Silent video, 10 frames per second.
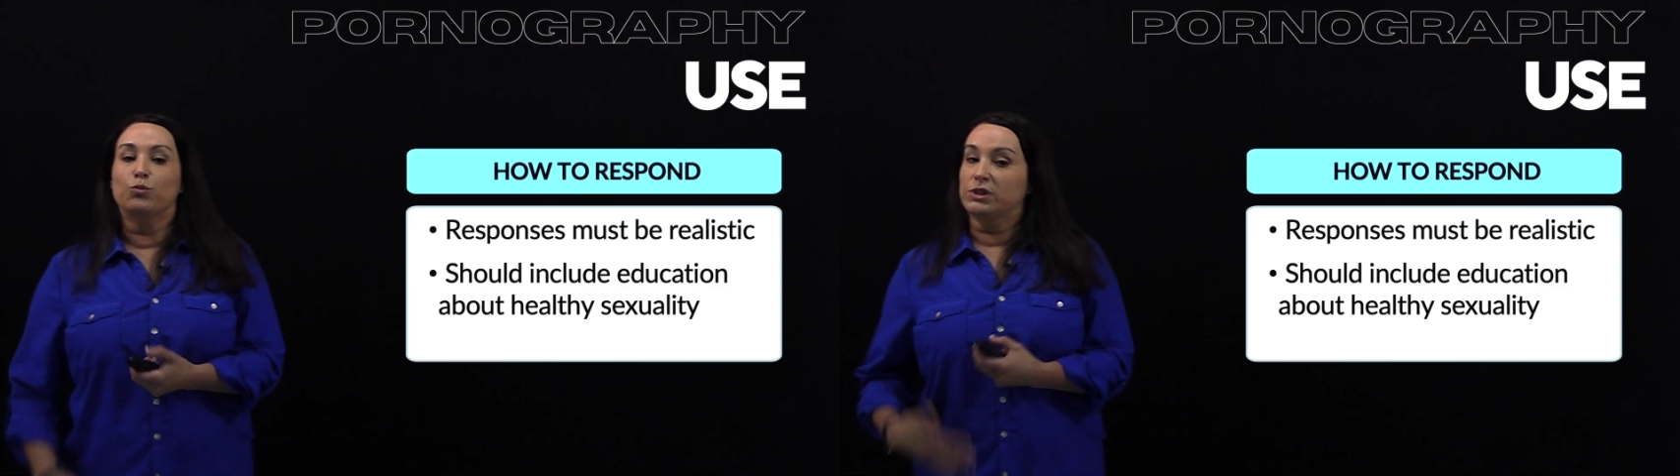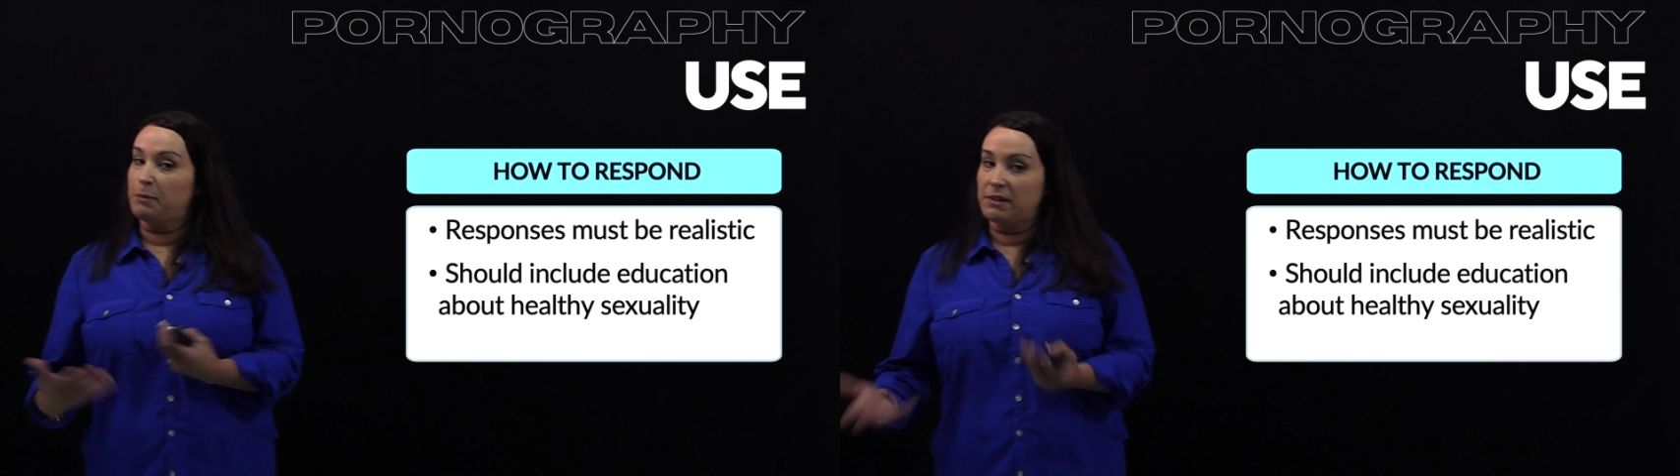
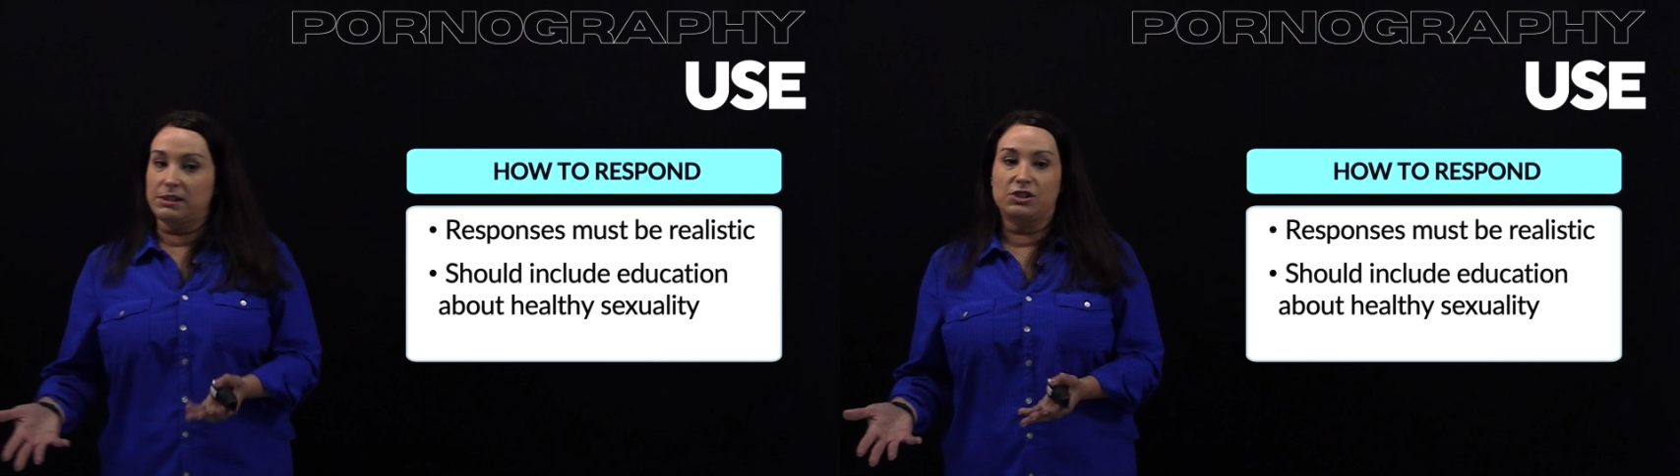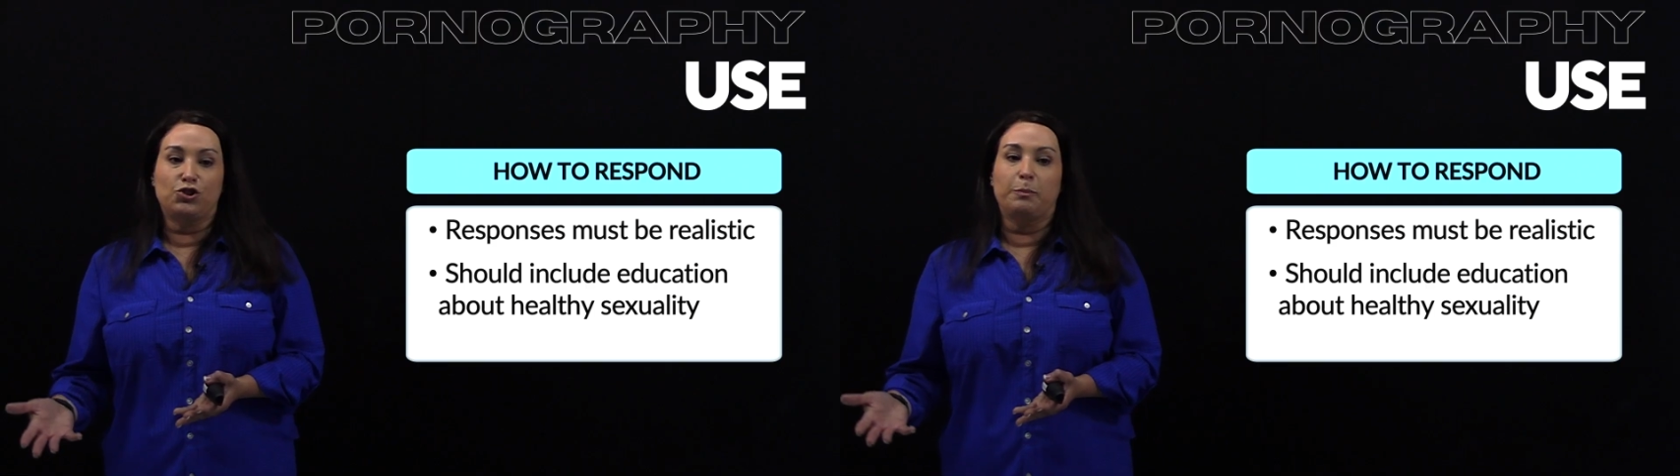
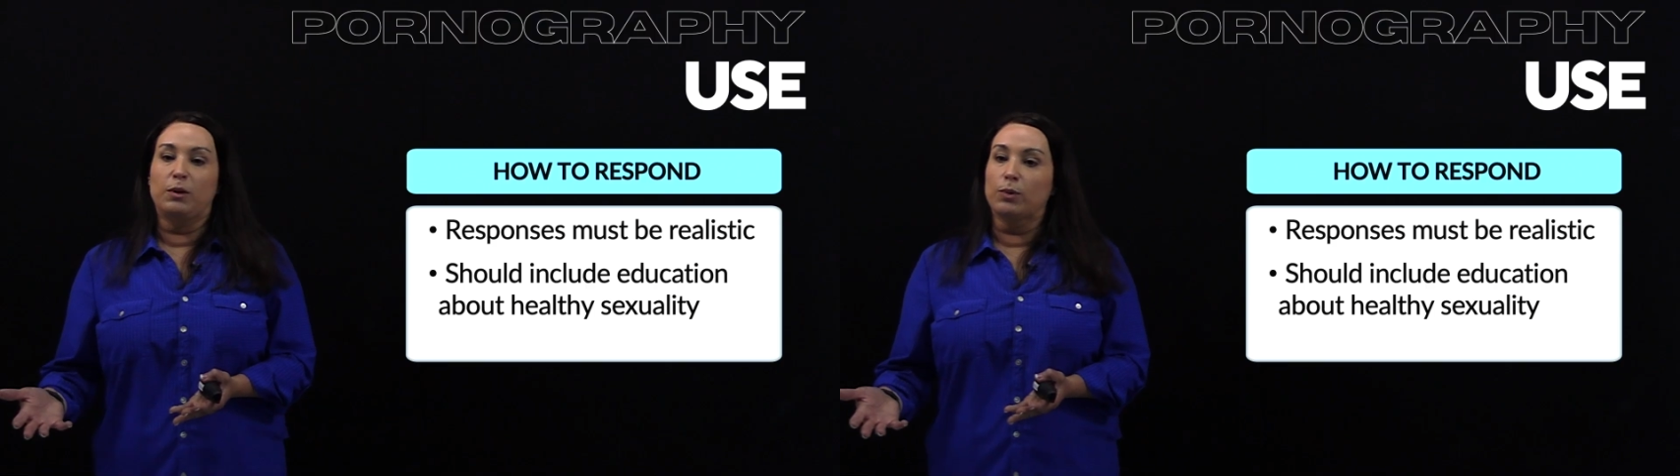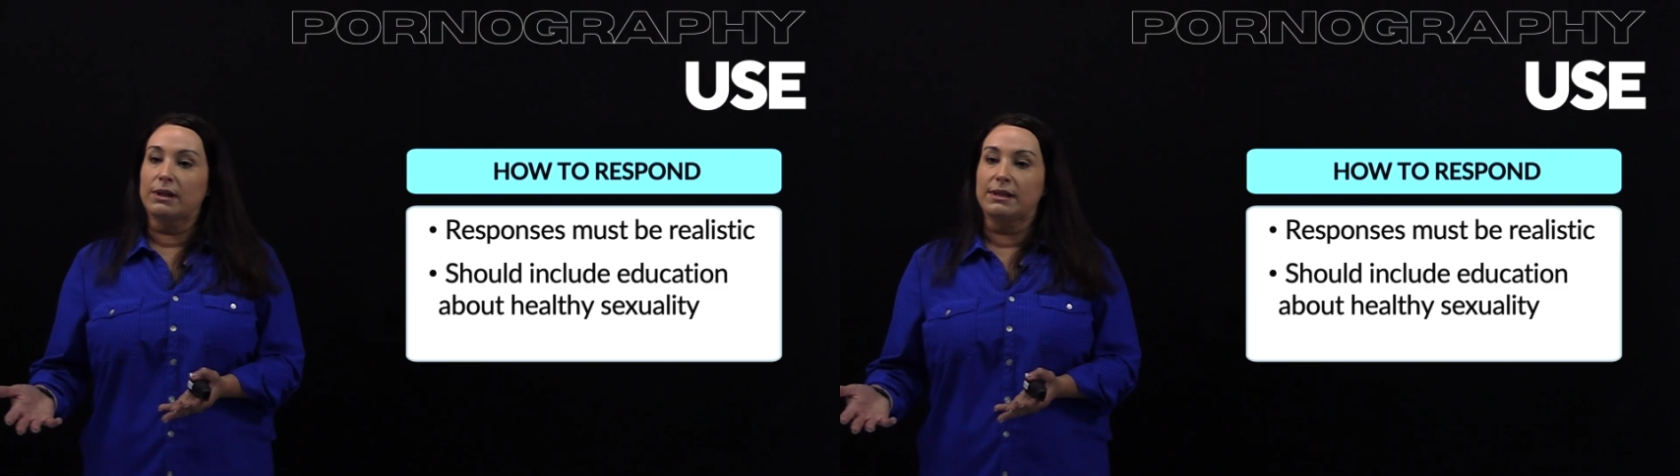responses should be
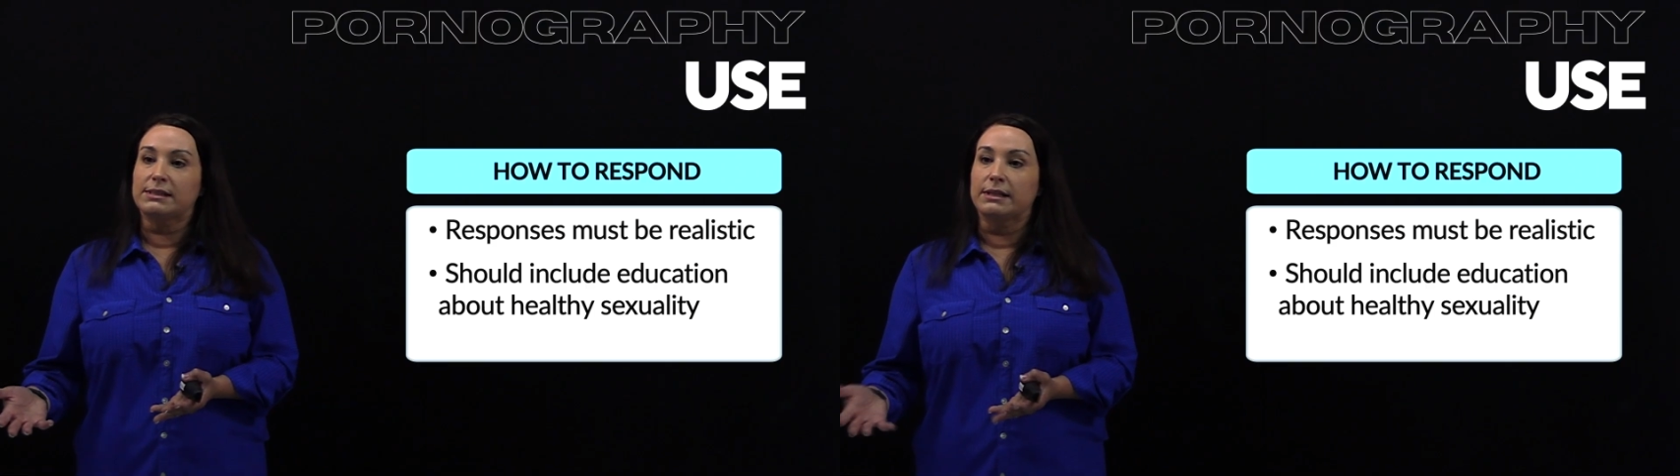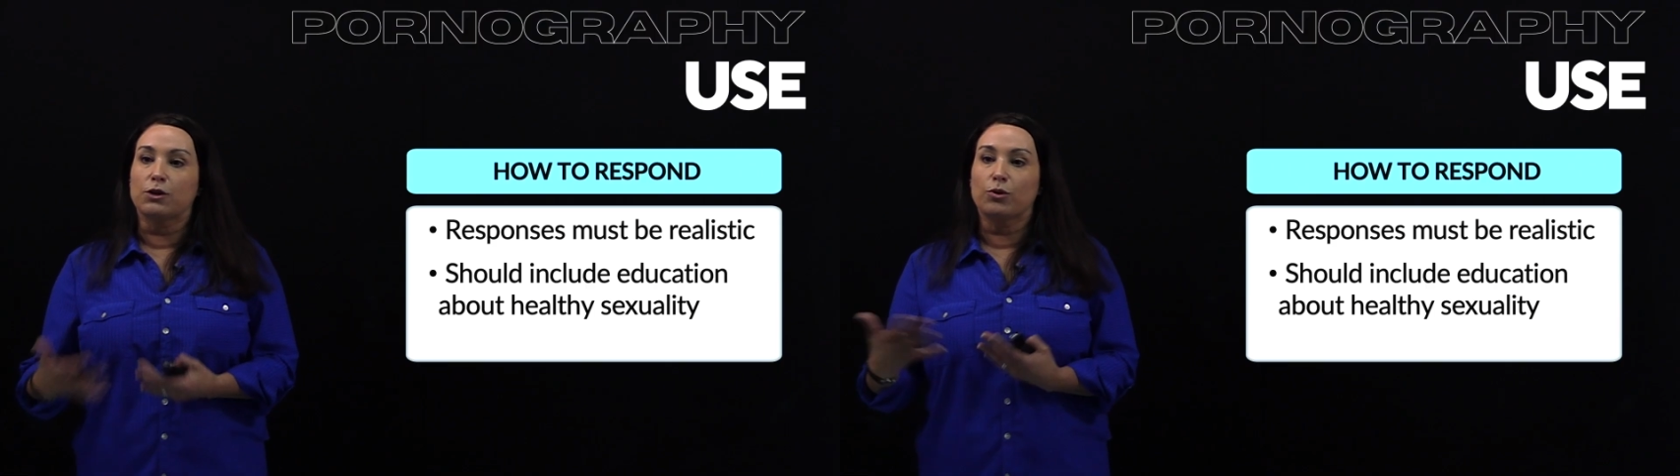
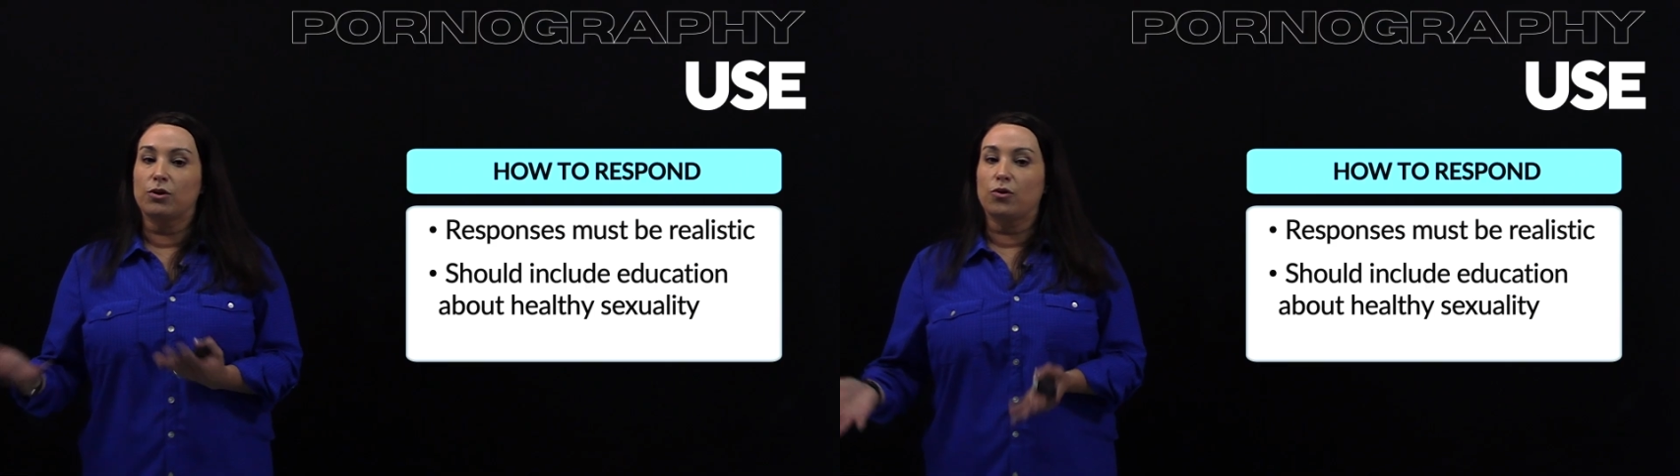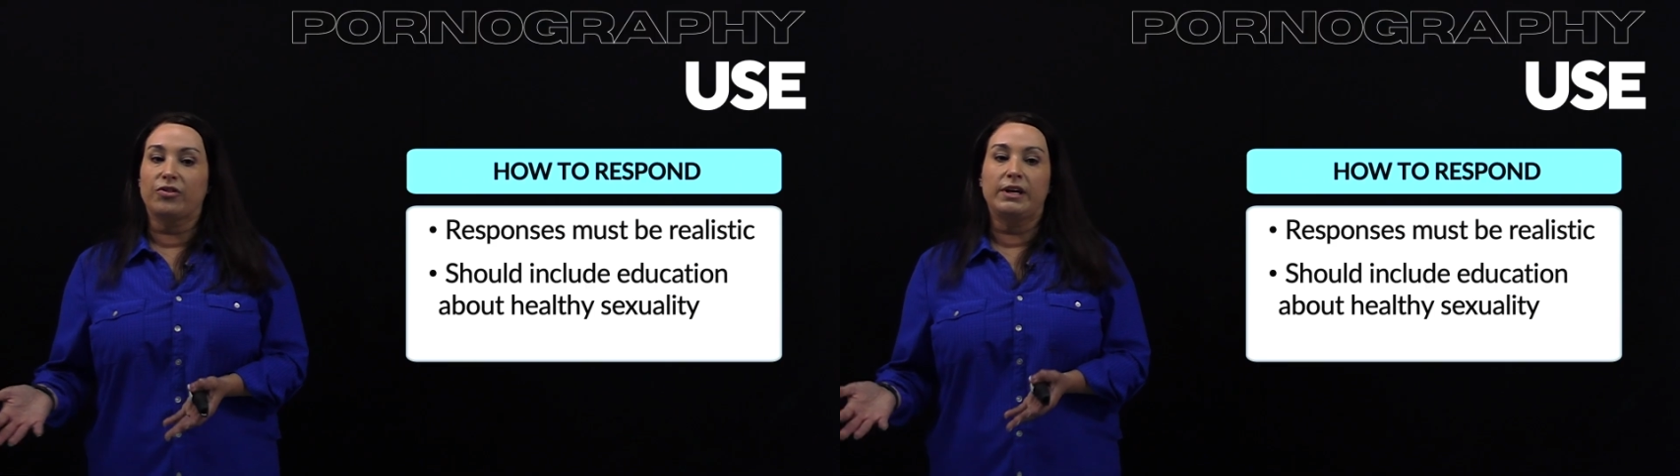realistic,
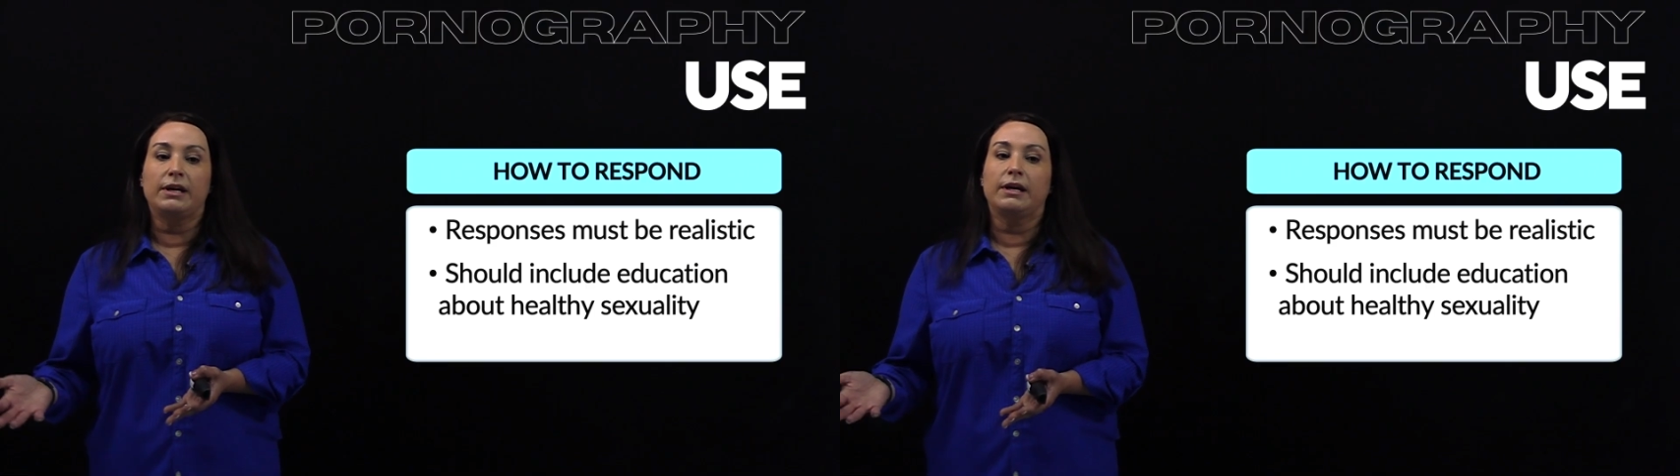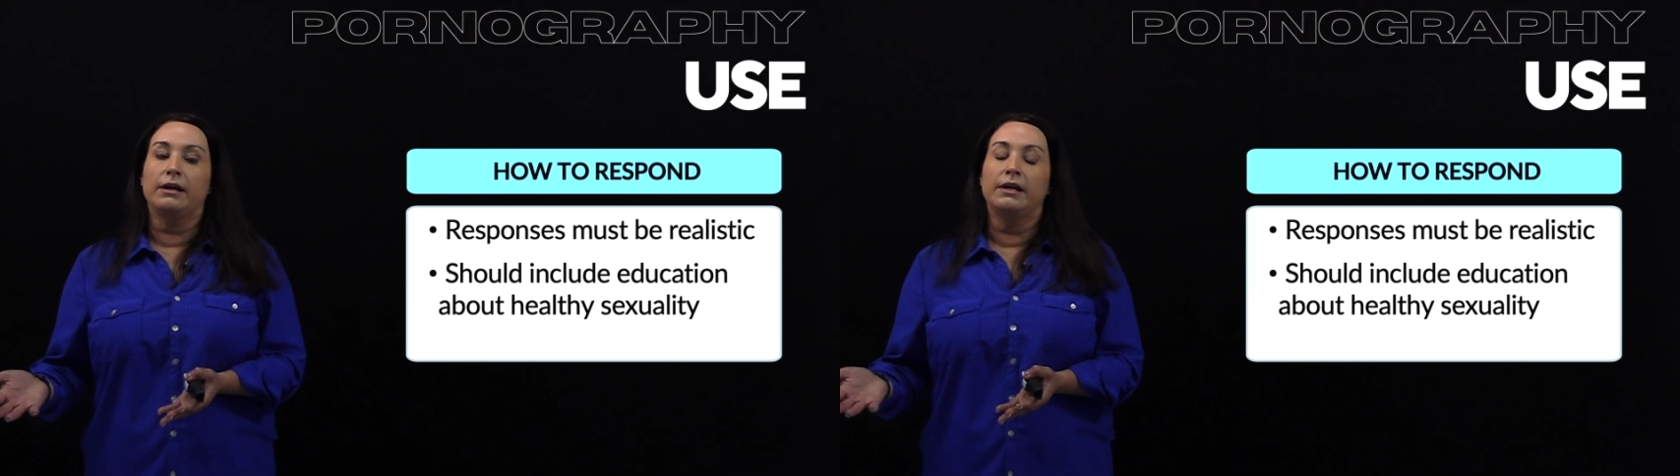critical thinking,